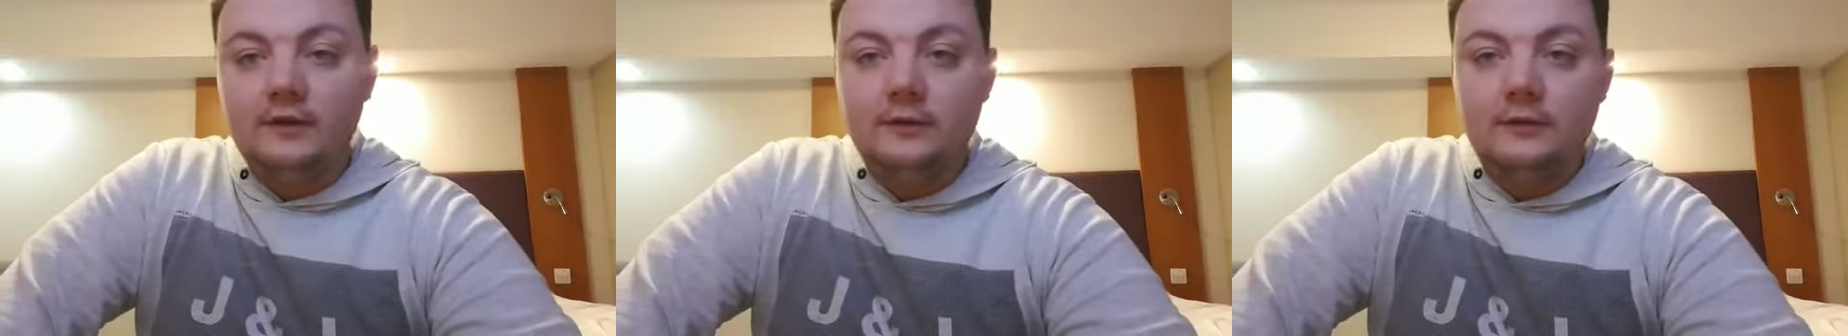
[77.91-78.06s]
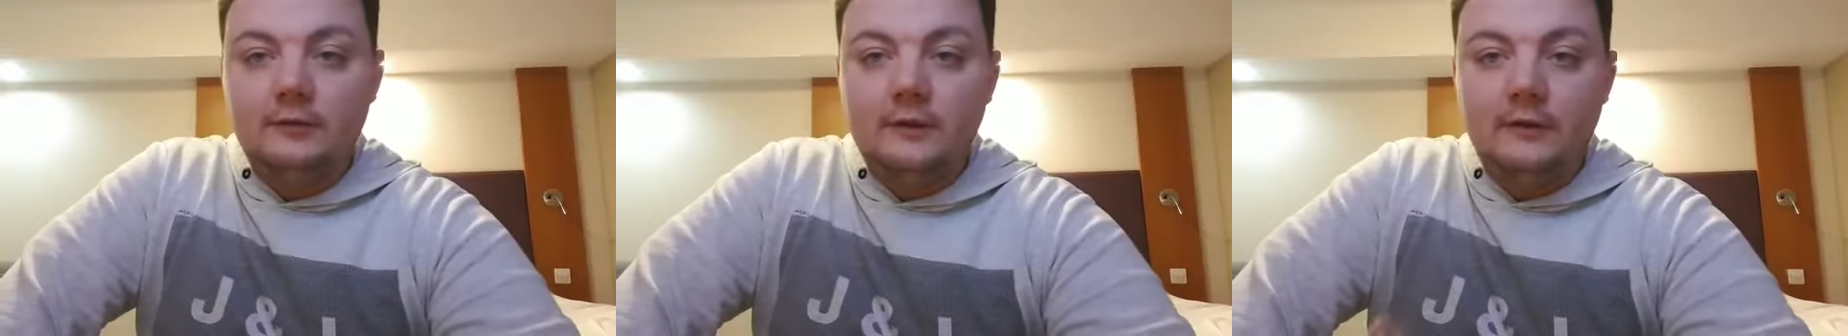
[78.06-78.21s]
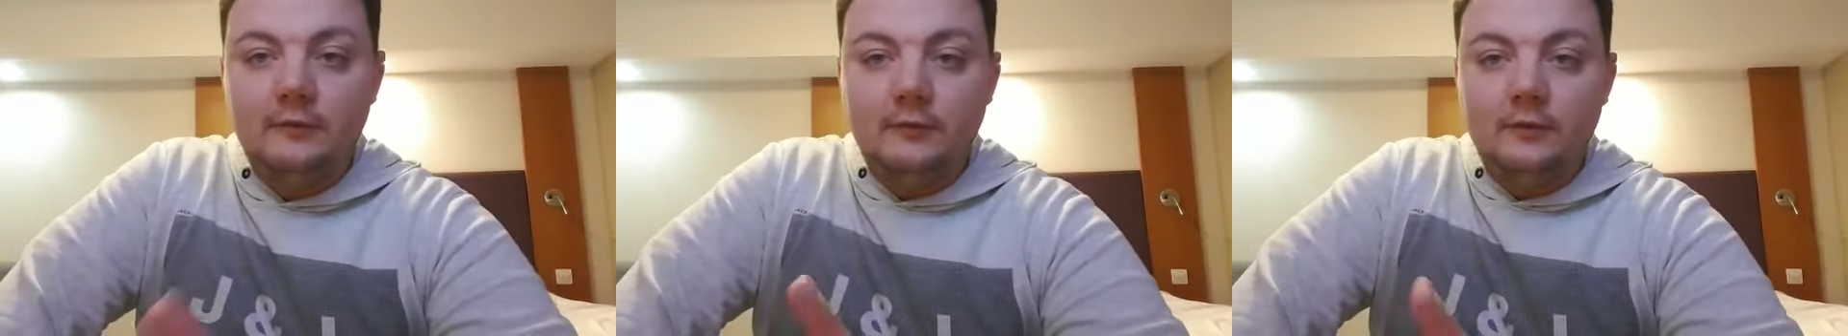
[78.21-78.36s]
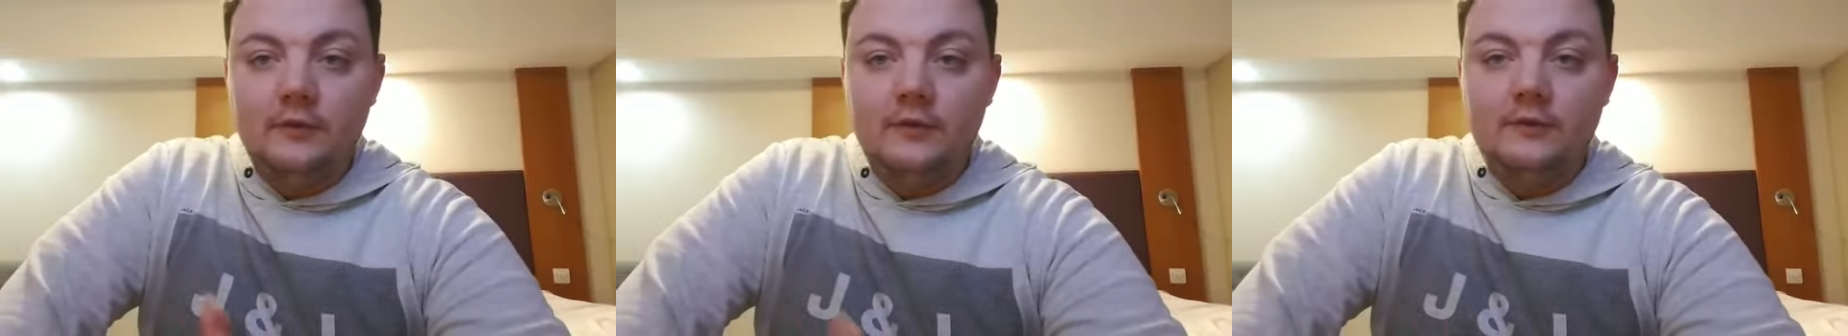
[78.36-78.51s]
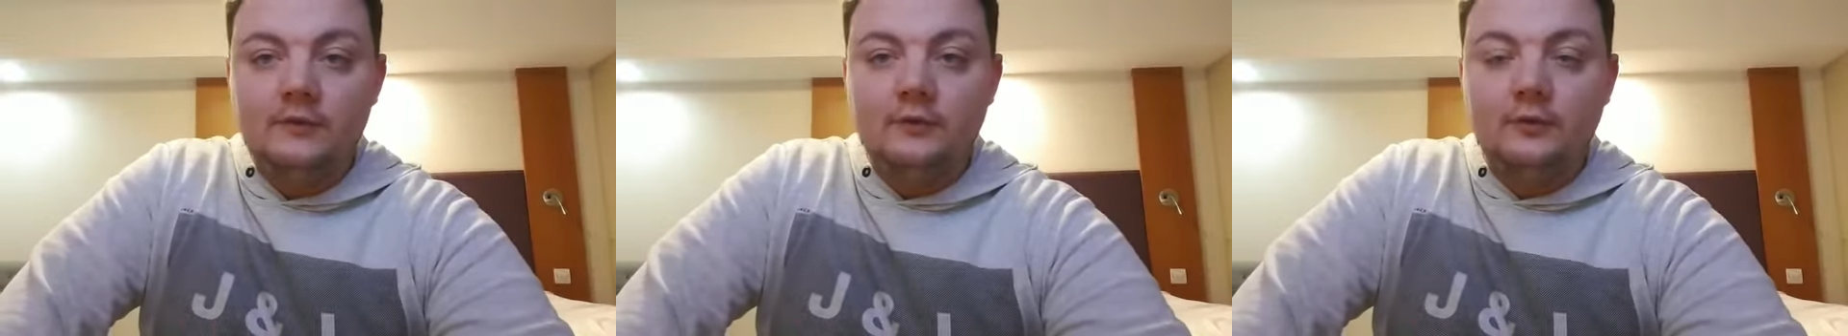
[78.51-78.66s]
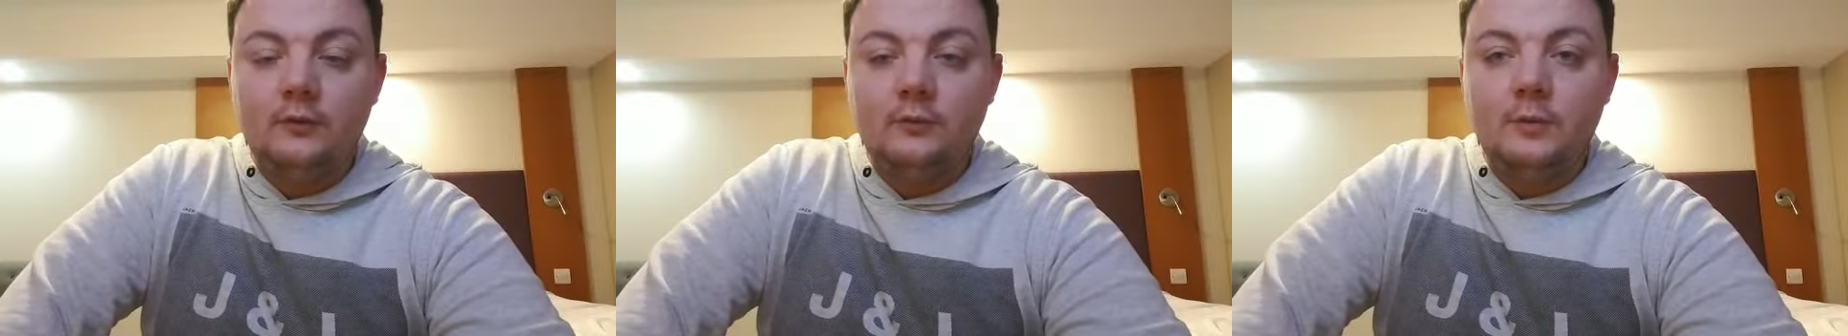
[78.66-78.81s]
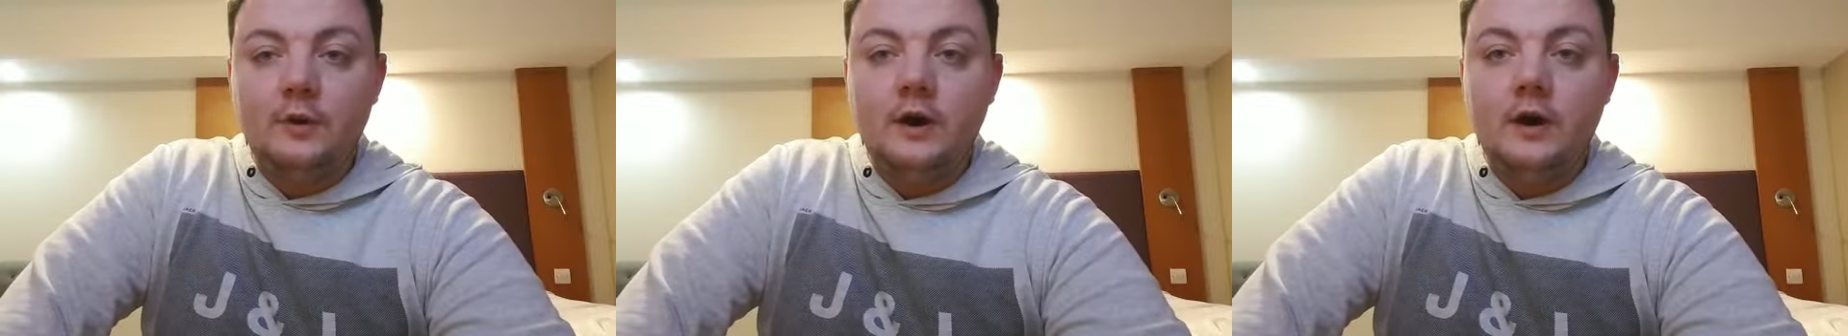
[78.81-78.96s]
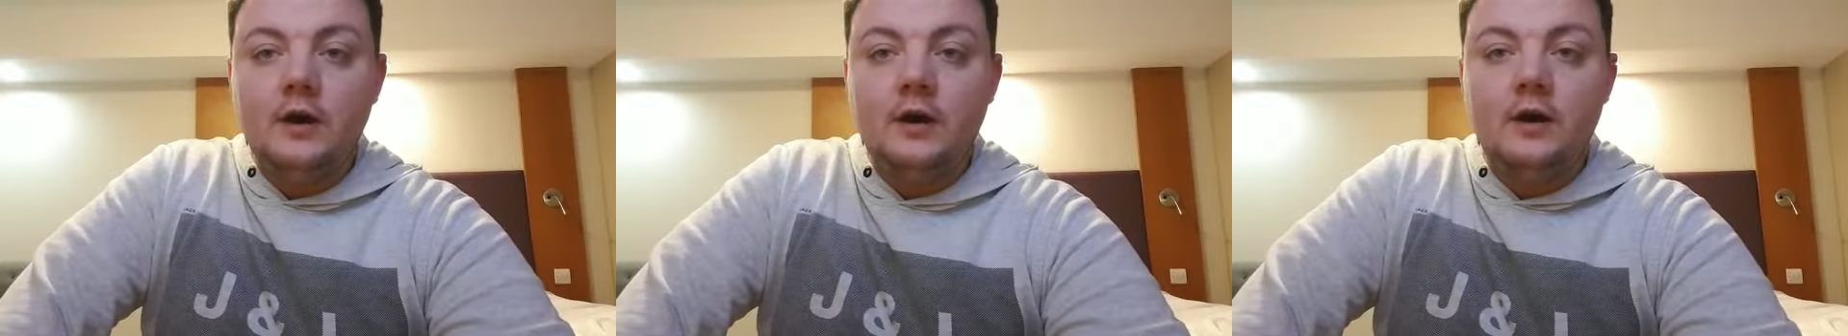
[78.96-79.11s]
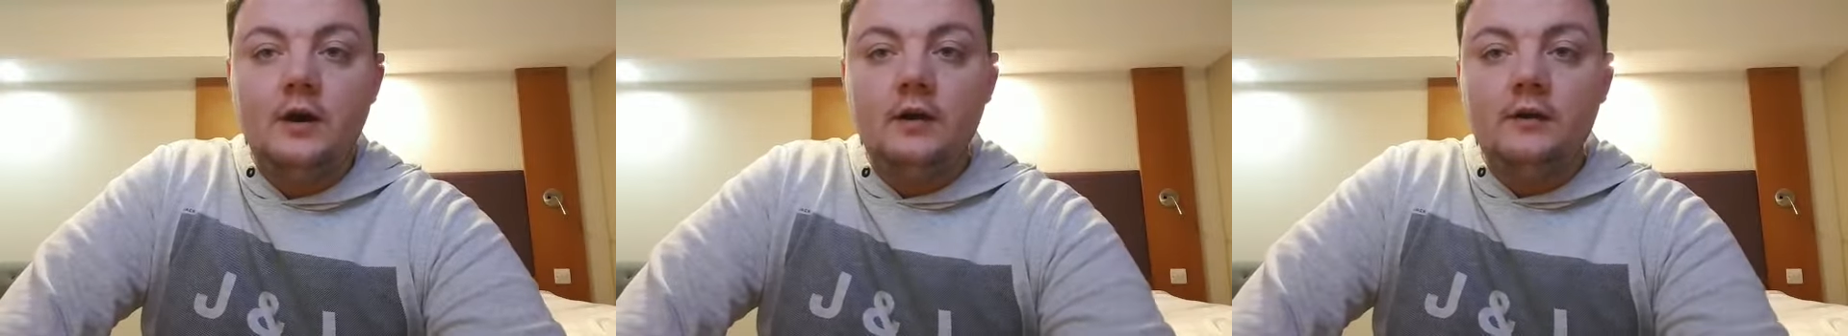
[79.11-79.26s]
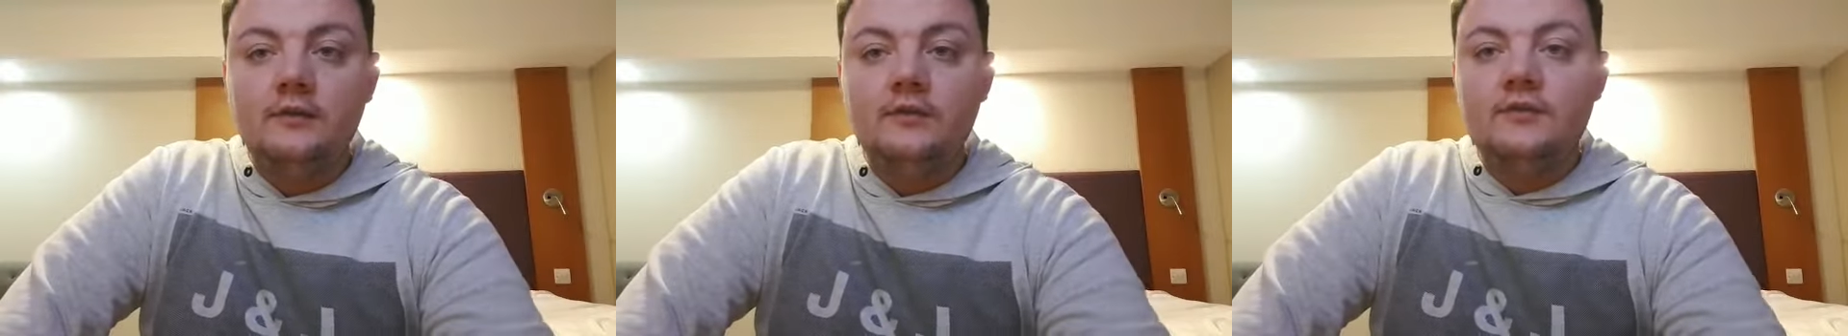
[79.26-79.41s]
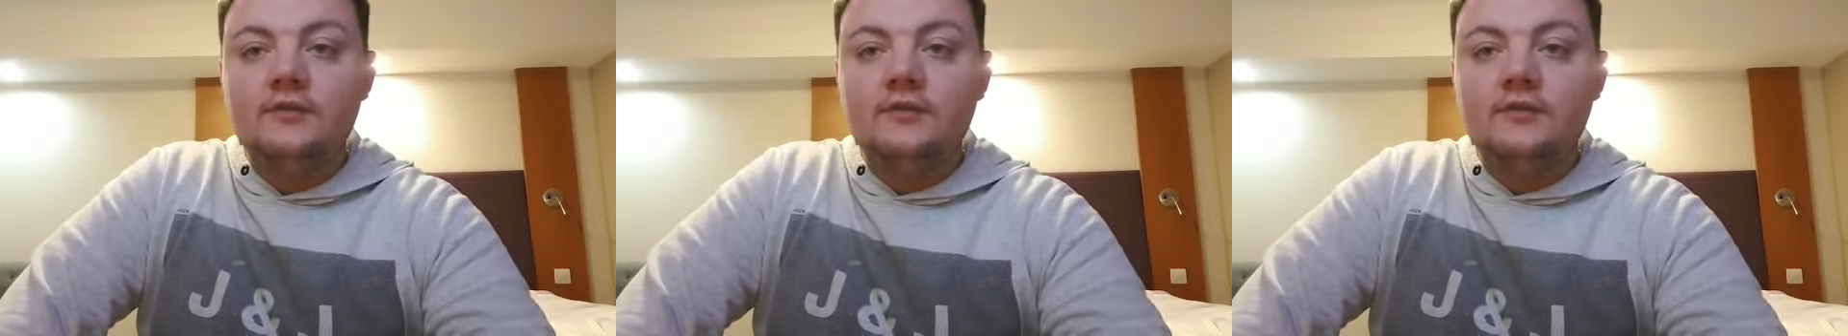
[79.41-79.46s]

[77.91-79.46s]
you to everyone that took part.